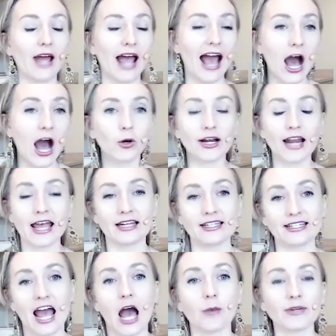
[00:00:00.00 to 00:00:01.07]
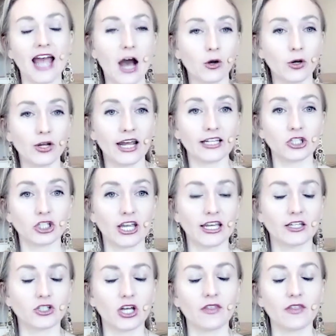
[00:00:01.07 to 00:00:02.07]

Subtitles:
How can I adapt? How can I change?